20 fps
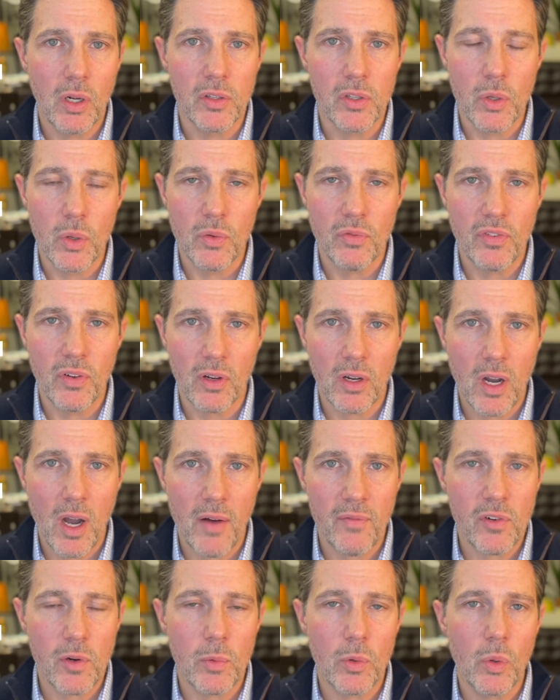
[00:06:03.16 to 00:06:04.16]
you feel
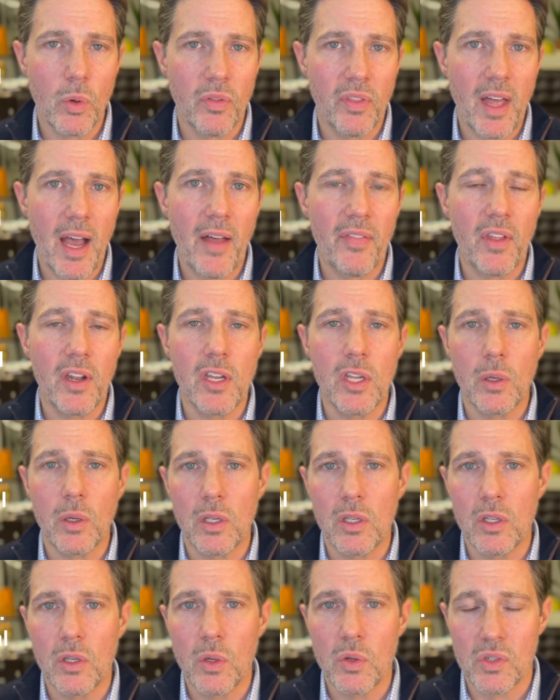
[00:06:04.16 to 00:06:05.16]
comfortable with that, then you
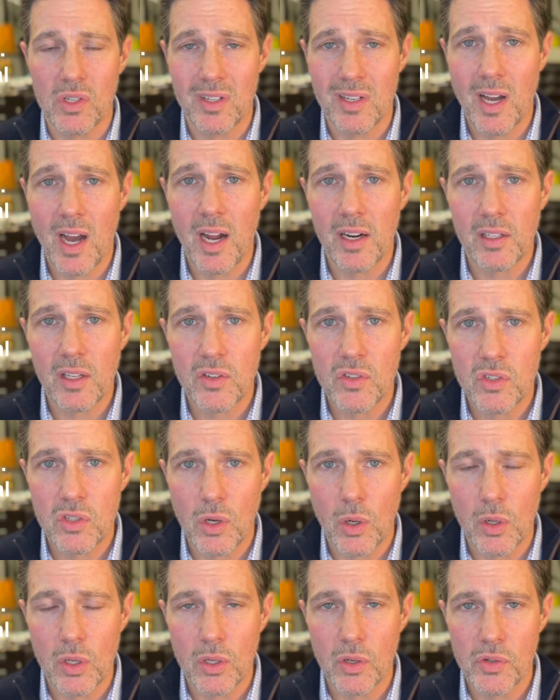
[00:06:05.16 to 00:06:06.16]
can use a
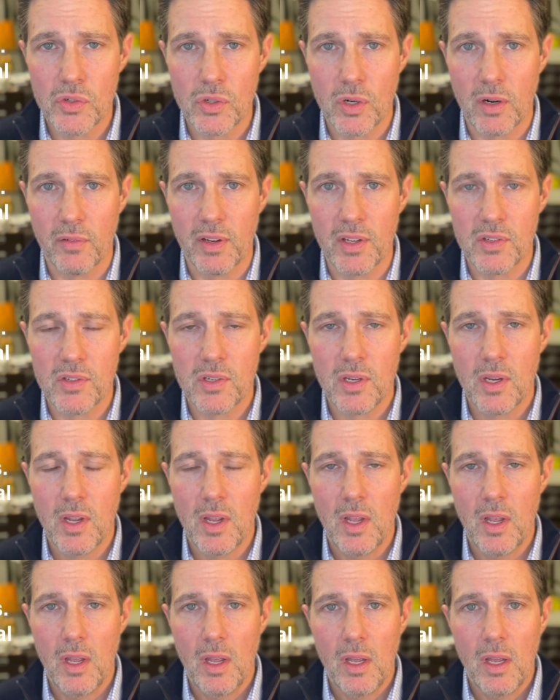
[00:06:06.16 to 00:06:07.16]
non-custodial service
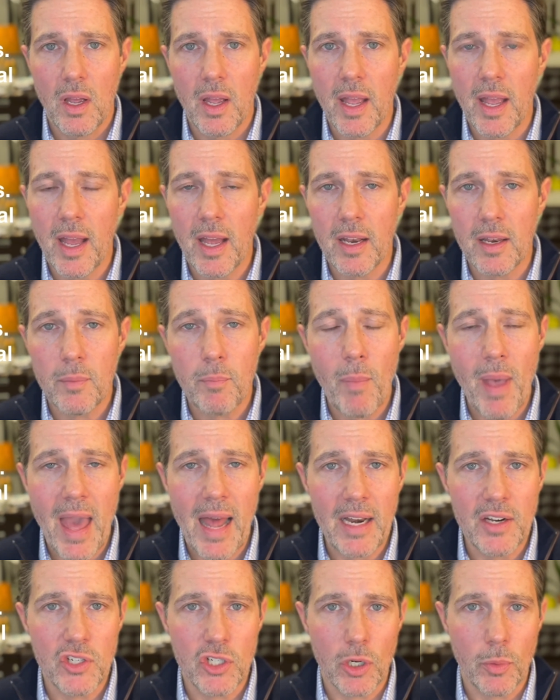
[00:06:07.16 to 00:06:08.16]
and
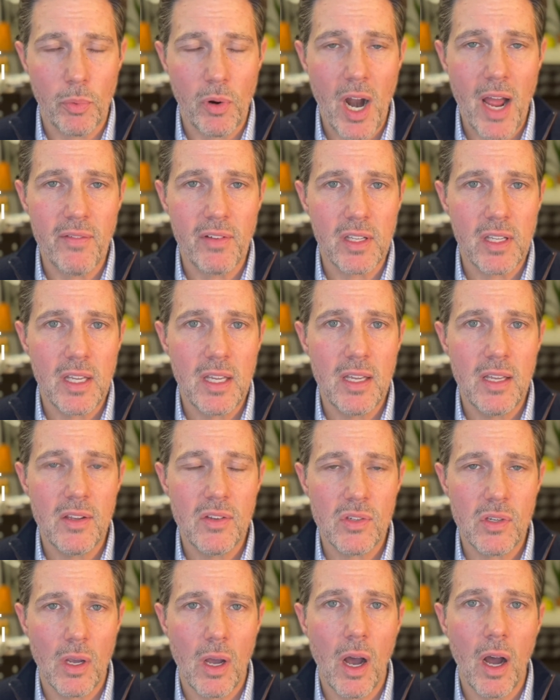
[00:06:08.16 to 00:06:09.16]
manage your private
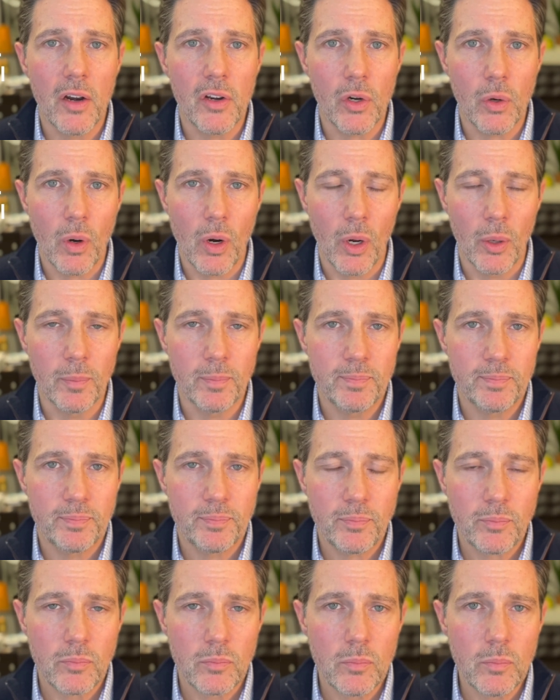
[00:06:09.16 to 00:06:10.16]
keys on your own.
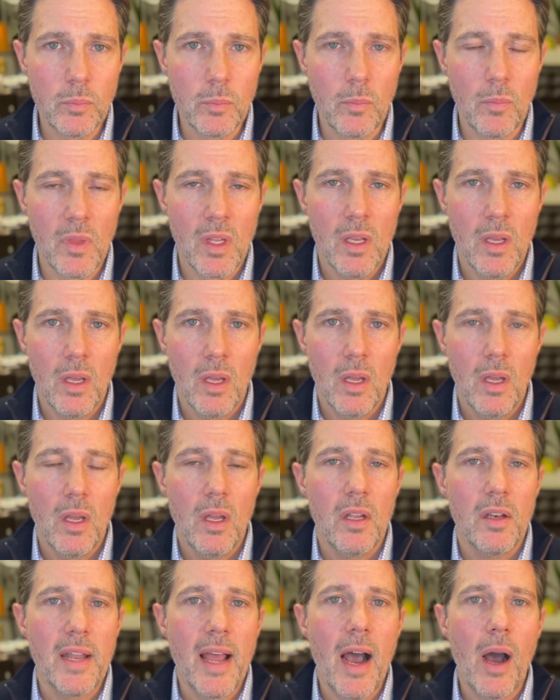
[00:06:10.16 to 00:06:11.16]

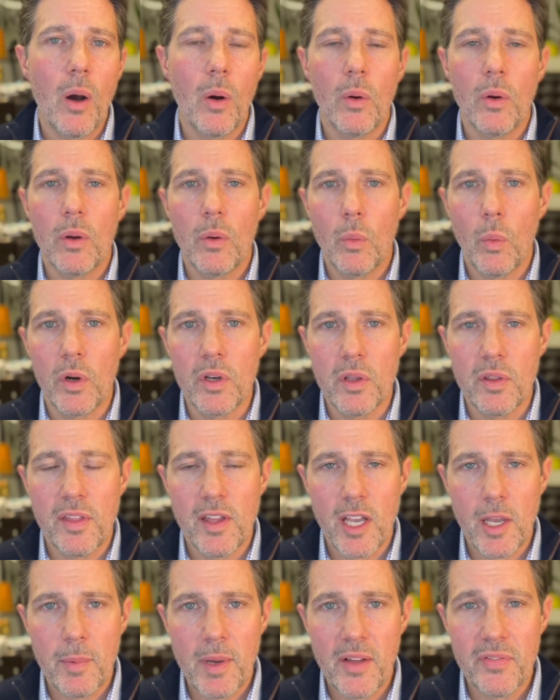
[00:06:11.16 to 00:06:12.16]
Now, when you
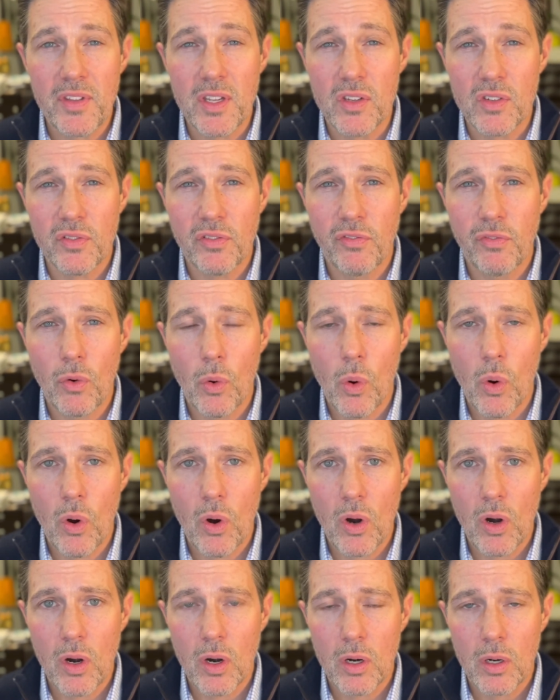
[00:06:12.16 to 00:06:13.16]
think about these
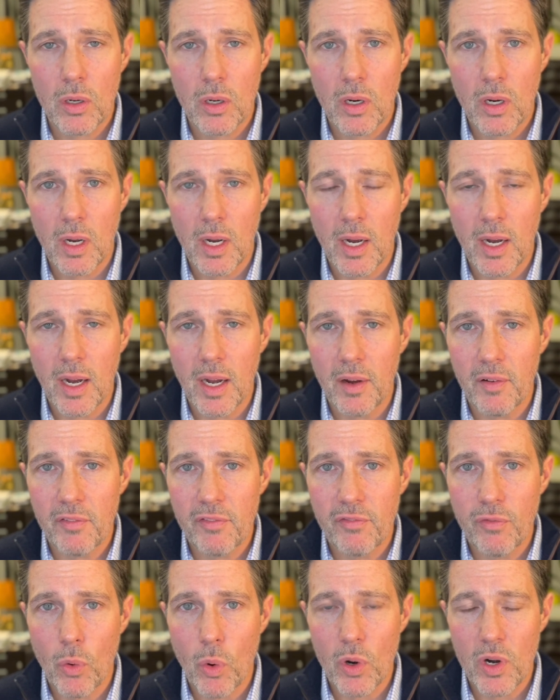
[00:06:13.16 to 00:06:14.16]
four
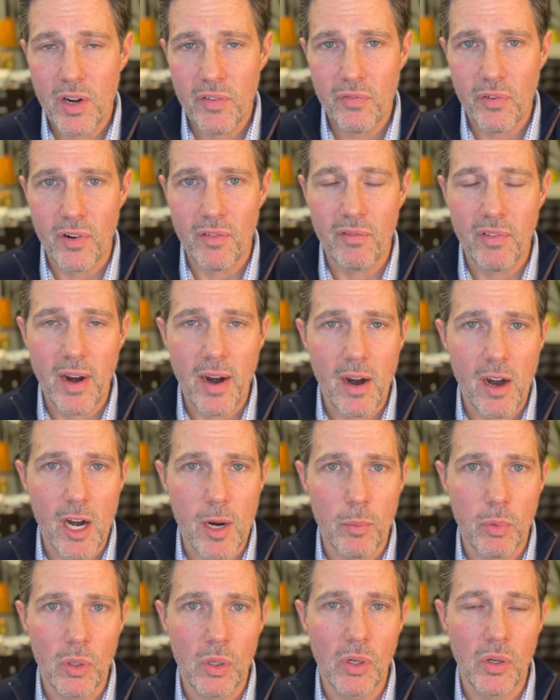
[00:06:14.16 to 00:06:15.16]
different
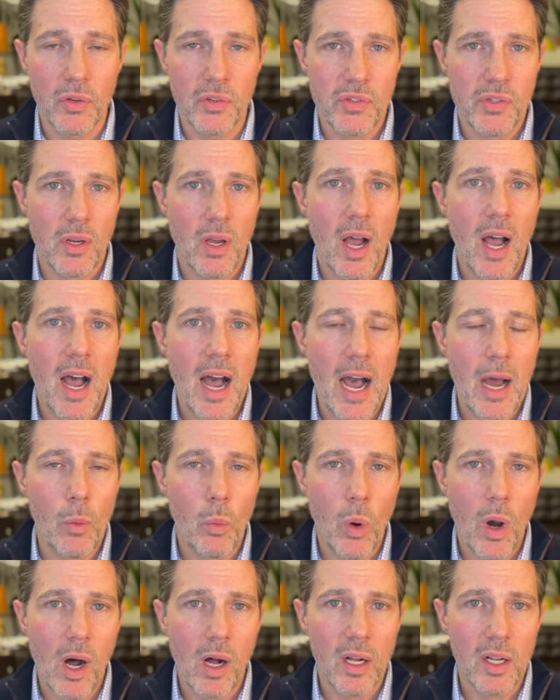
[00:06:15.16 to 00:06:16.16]
variables, hot
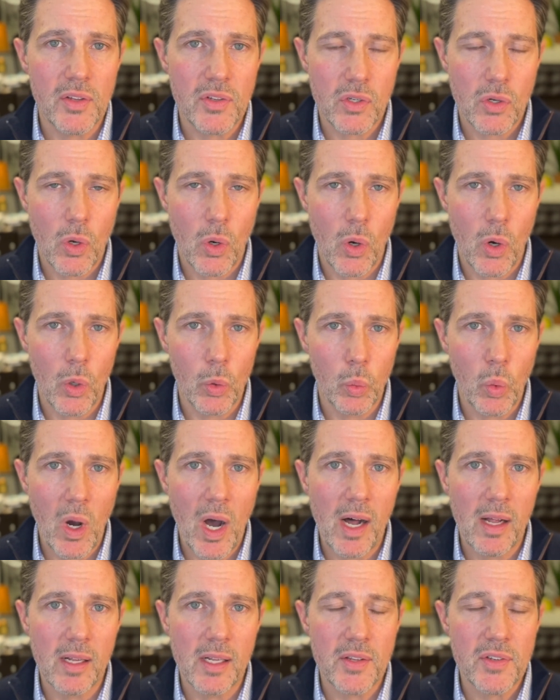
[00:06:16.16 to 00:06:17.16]
wallets, cold
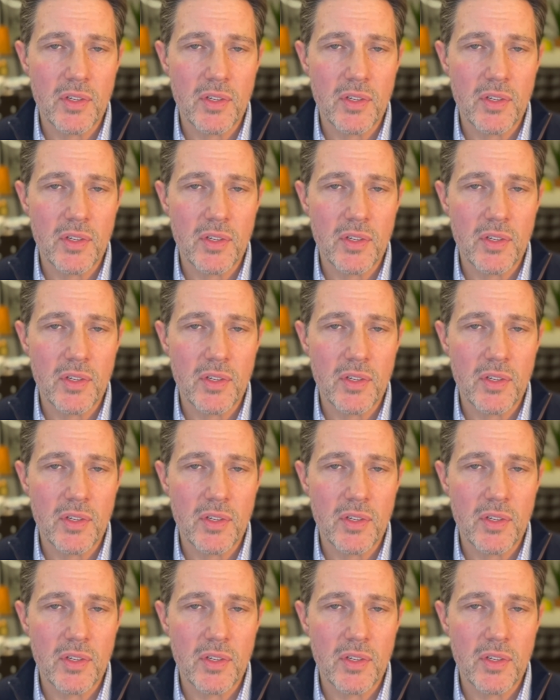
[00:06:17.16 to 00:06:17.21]
wallets,